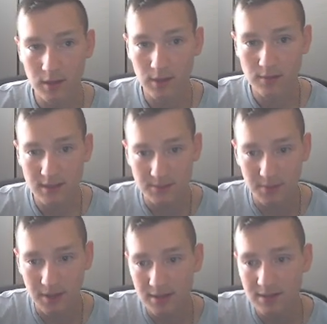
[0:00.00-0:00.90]
news is,
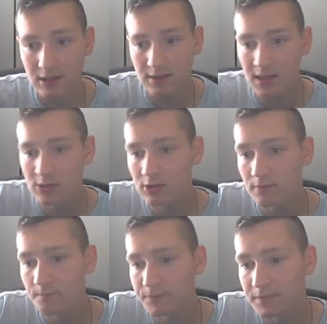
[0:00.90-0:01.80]
because
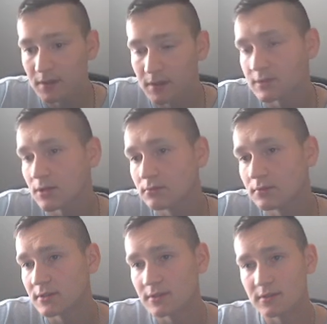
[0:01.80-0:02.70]
Ethereum, and
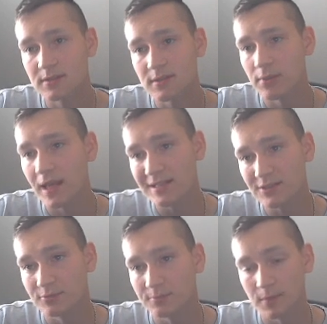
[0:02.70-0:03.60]
so this
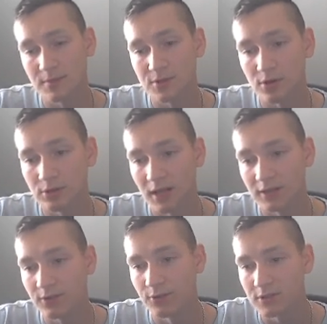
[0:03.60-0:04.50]
applies to pretty much all
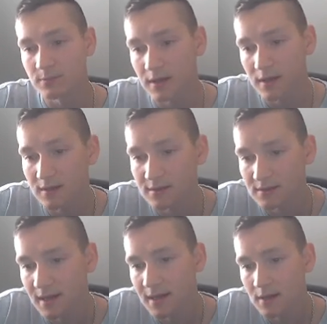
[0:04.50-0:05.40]
altcoins,
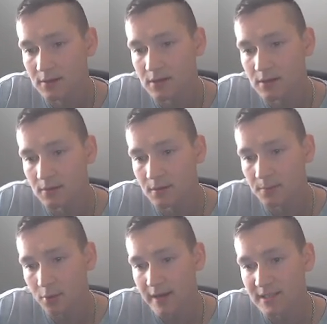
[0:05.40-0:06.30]
because their
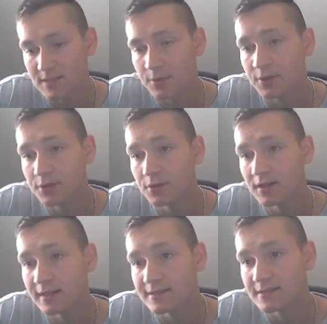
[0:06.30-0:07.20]
price per
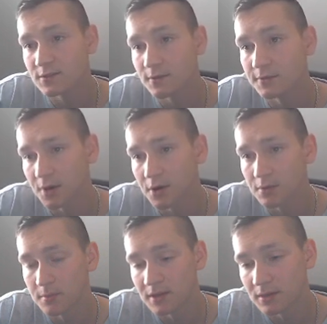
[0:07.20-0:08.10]
unit is so
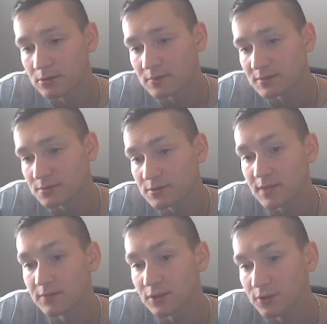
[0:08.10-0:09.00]
low. I mean, Ethereum is two
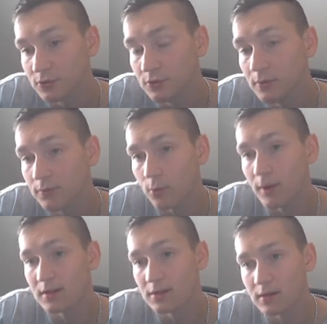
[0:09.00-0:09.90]
seventy-two for
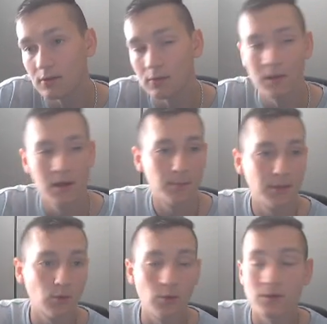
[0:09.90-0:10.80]
one Ethereum,
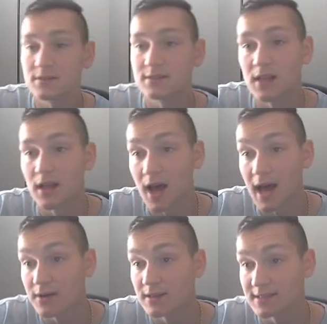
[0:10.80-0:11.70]
Bitcoin is a lot
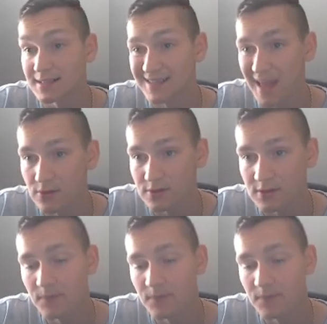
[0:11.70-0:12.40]
higher at six thousand.